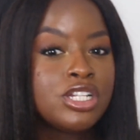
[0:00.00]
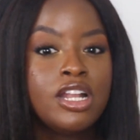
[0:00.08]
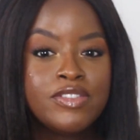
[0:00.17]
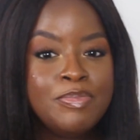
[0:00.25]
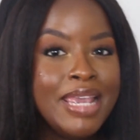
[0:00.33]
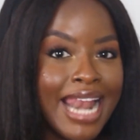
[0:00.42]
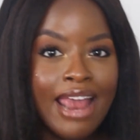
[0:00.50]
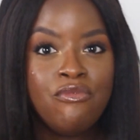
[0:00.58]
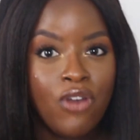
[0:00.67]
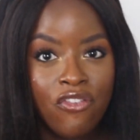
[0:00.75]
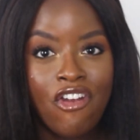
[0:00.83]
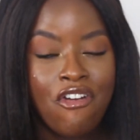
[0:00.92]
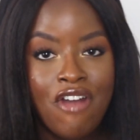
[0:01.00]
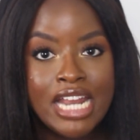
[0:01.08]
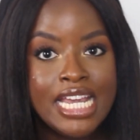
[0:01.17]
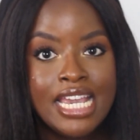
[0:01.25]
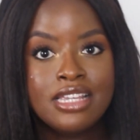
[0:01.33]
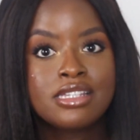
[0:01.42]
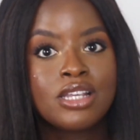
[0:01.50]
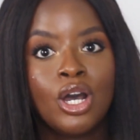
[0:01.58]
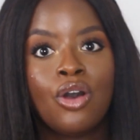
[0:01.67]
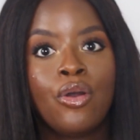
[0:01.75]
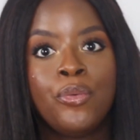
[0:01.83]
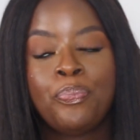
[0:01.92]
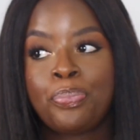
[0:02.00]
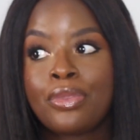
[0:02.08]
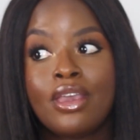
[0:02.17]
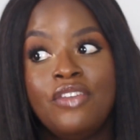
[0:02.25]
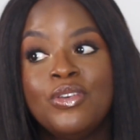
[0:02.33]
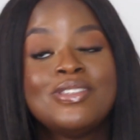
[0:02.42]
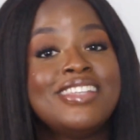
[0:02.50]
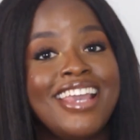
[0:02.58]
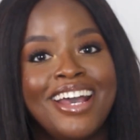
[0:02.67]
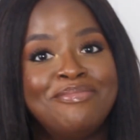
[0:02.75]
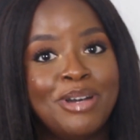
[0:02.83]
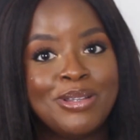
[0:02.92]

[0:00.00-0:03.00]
loves being like rough and ready. So if you see her